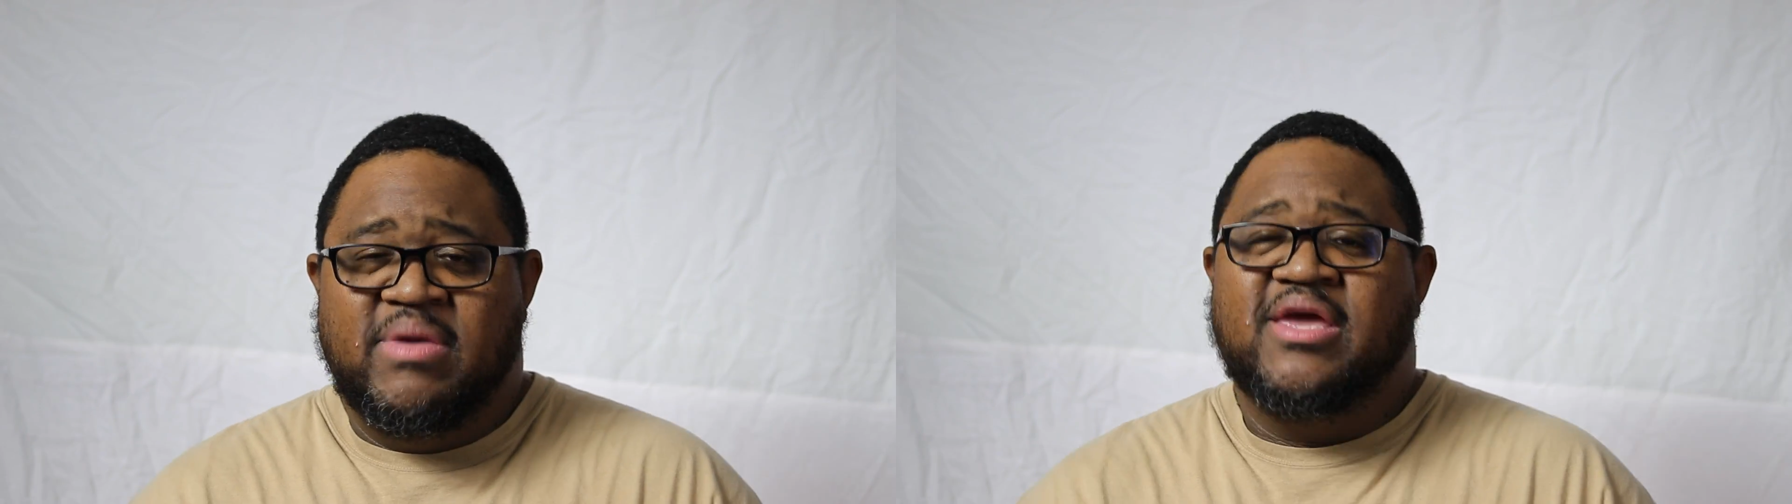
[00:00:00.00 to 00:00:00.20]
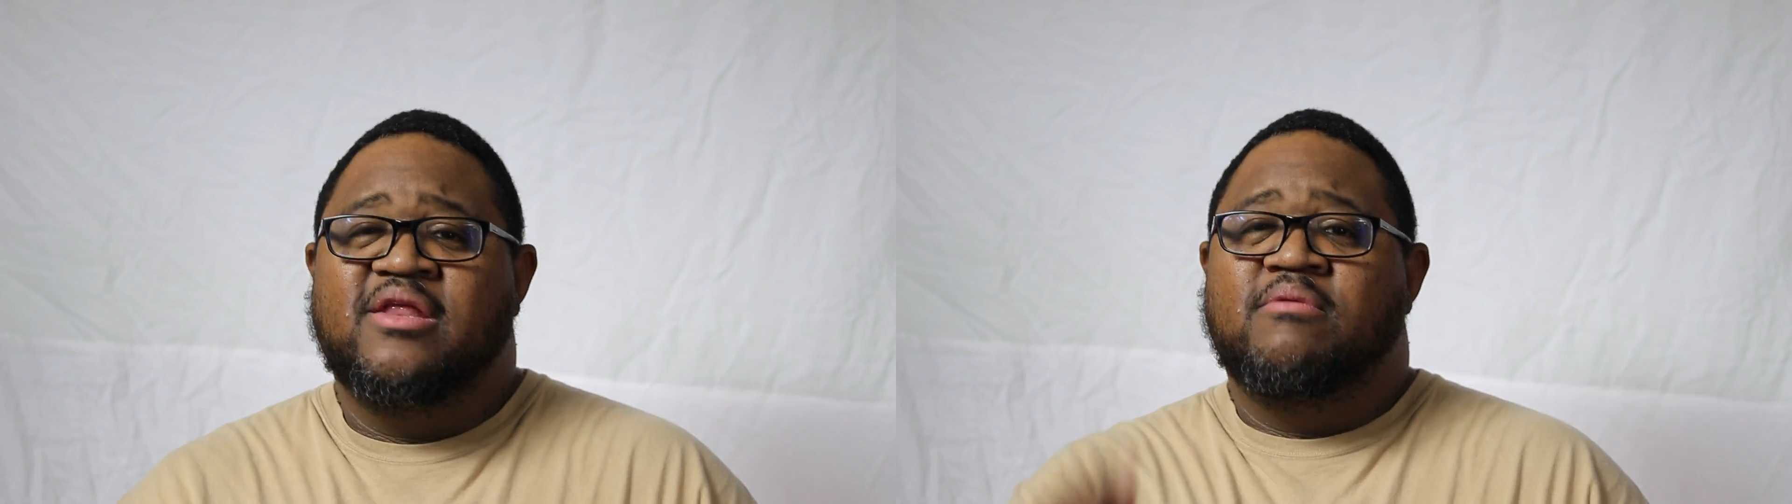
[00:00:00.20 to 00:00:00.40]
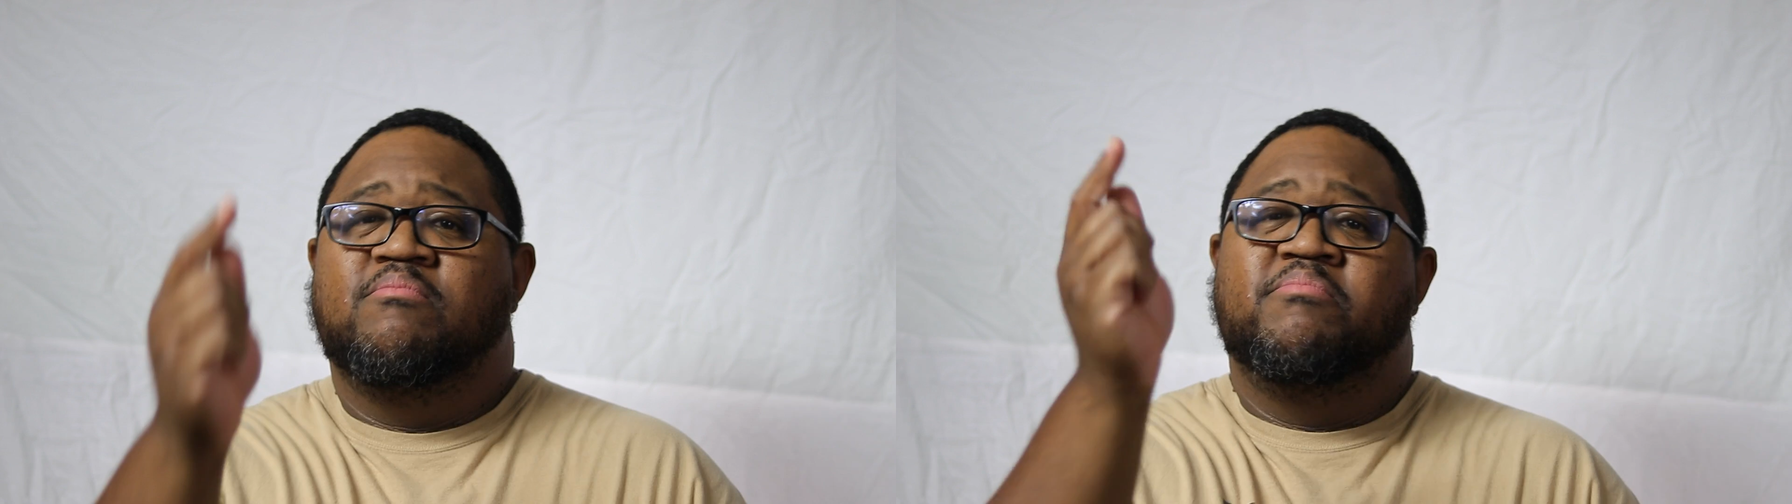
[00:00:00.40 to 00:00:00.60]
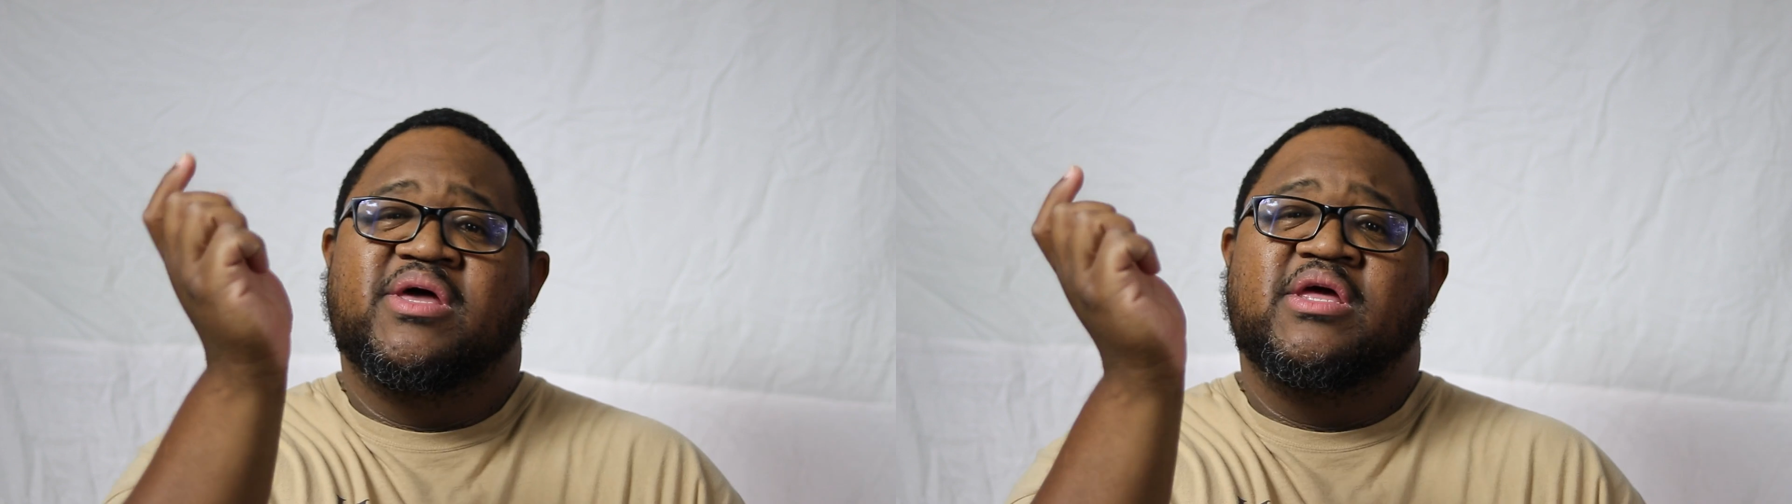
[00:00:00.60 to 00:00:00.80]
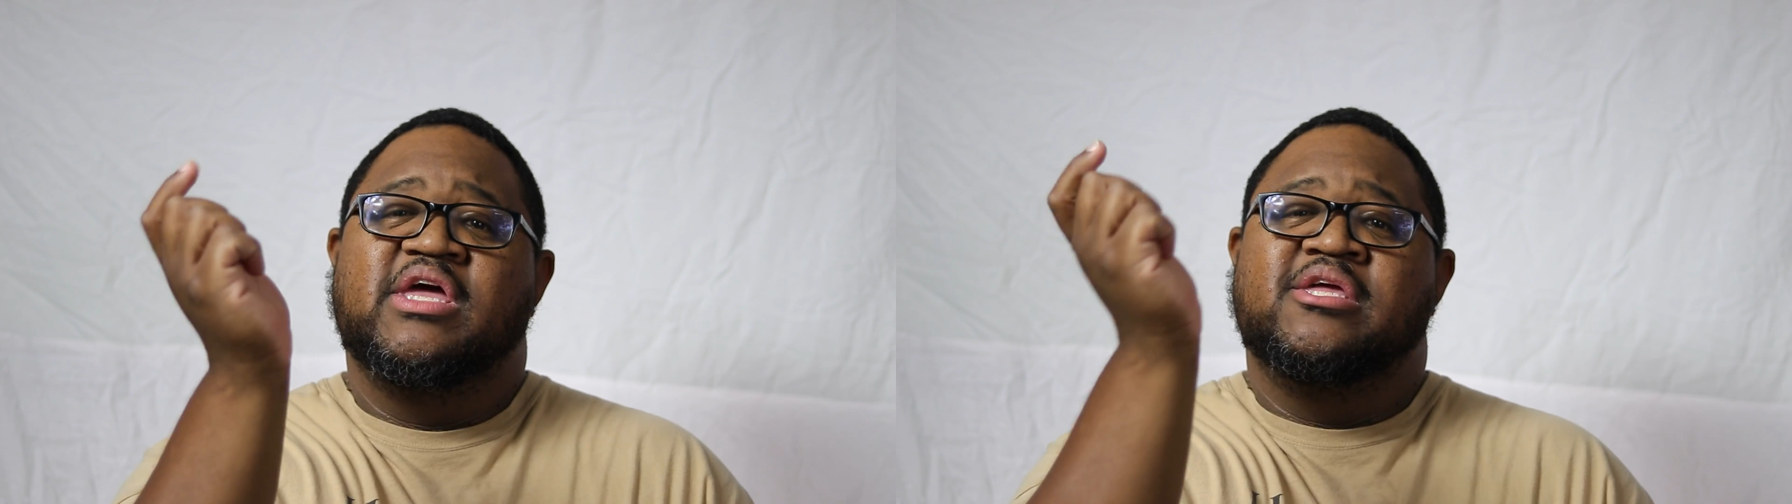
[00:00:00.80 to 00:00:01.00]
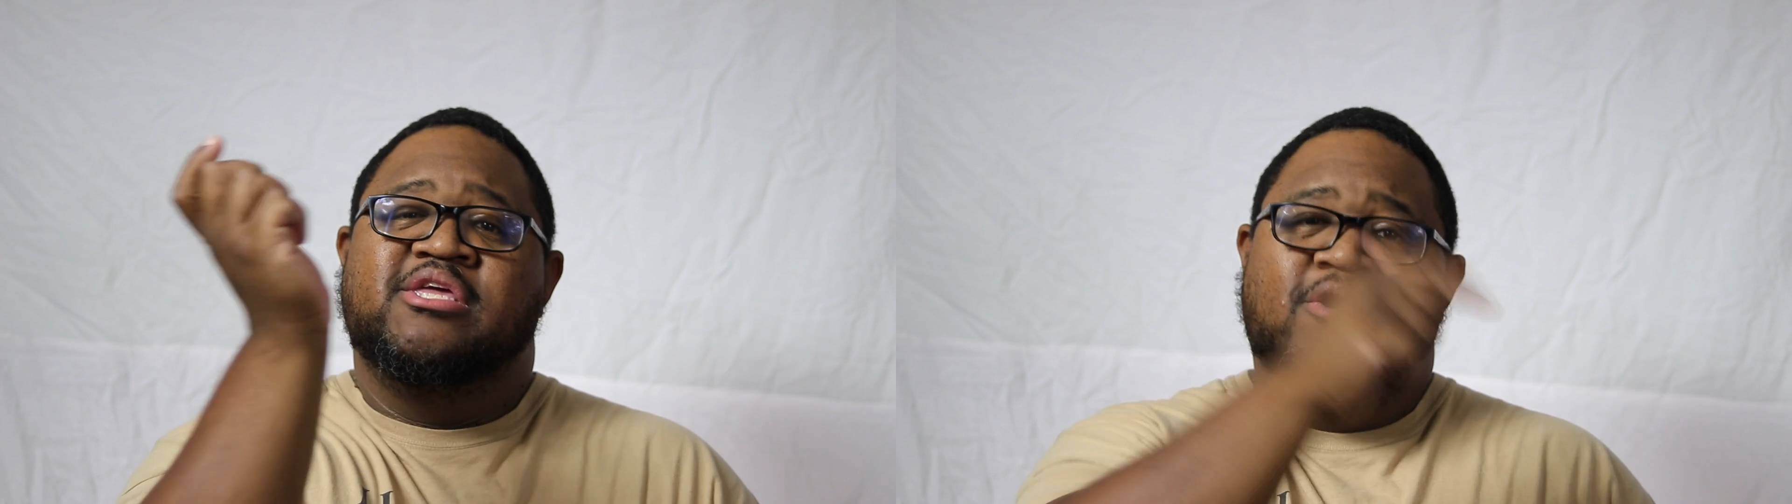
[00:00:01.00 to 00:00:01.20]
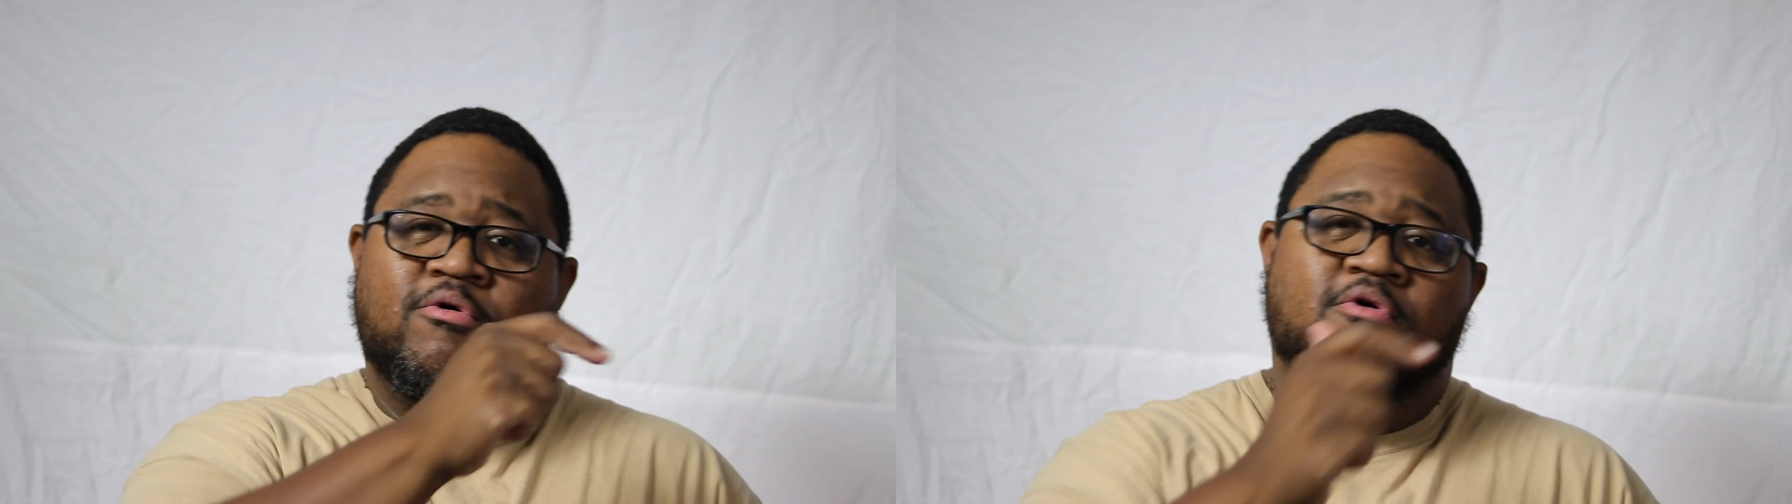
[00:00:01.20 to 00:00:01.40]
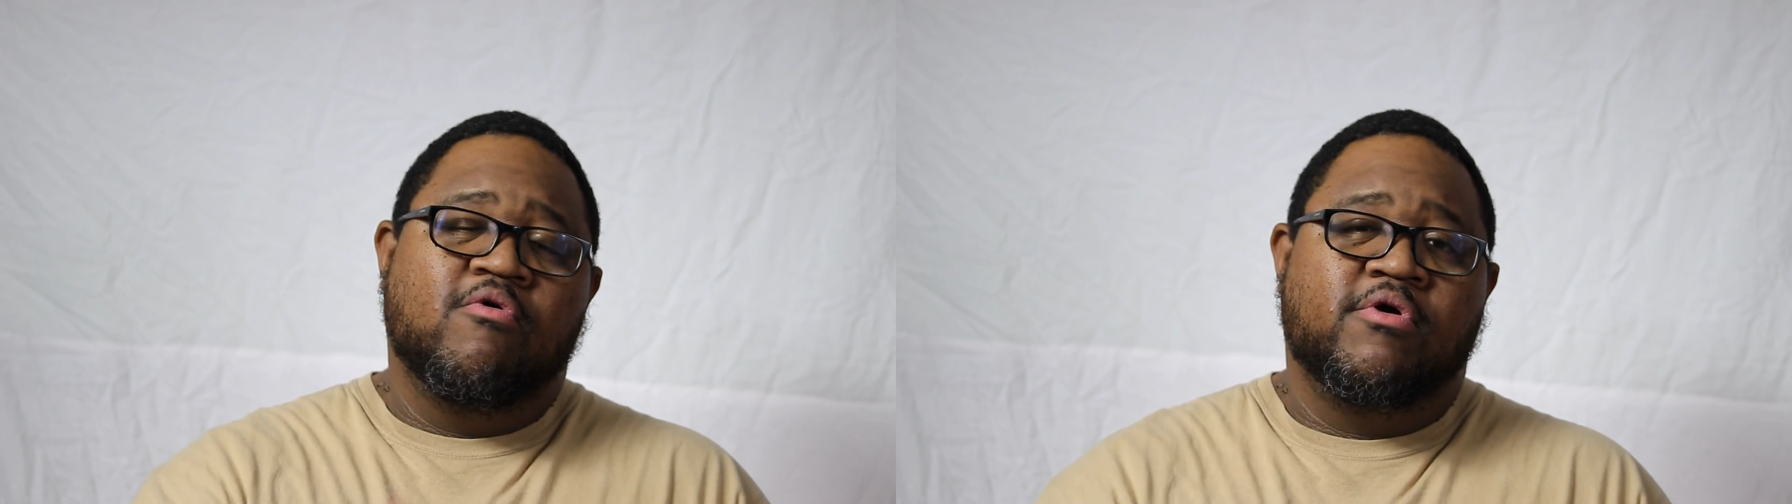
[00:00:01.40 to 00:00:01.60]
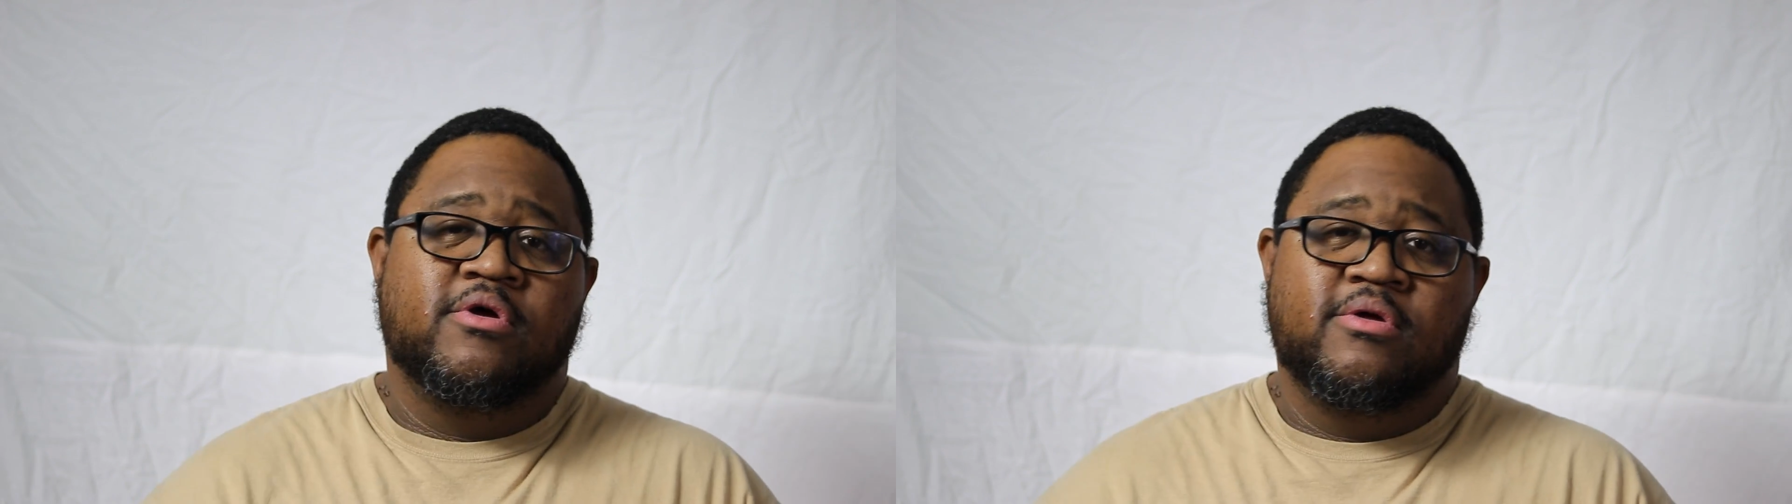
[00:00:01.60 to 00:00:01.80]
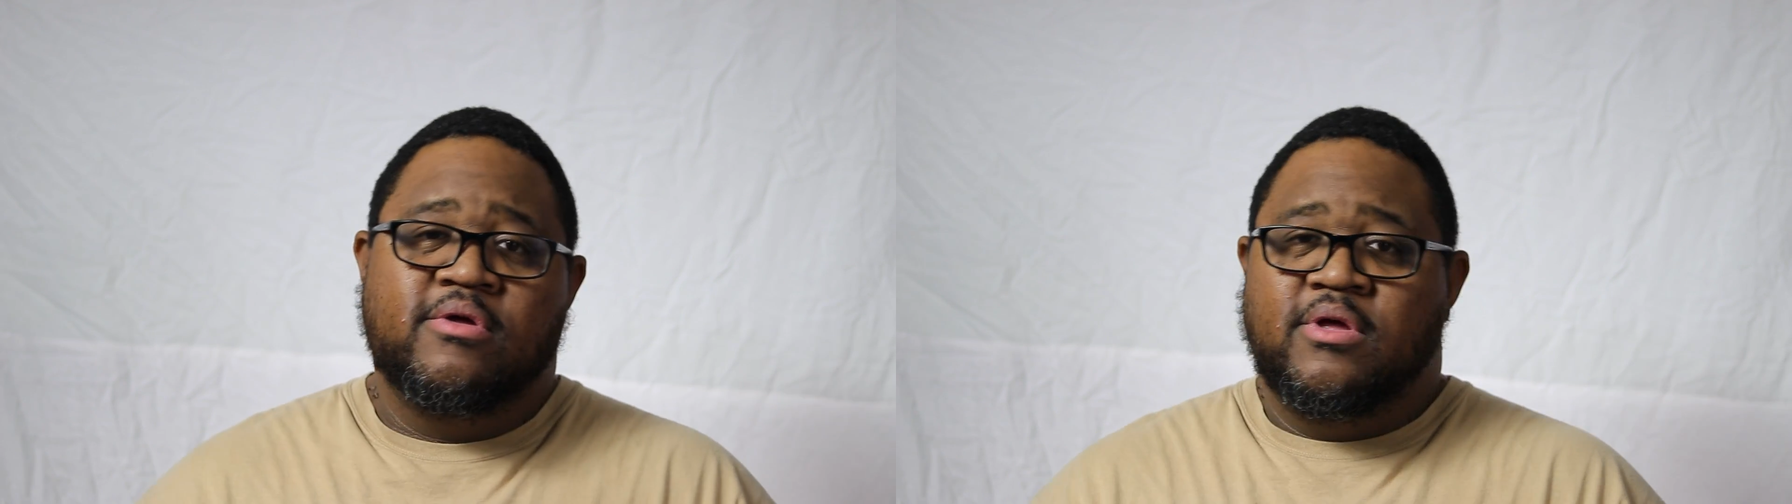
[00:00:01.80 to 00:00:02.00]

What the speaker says: Make it better in your corner,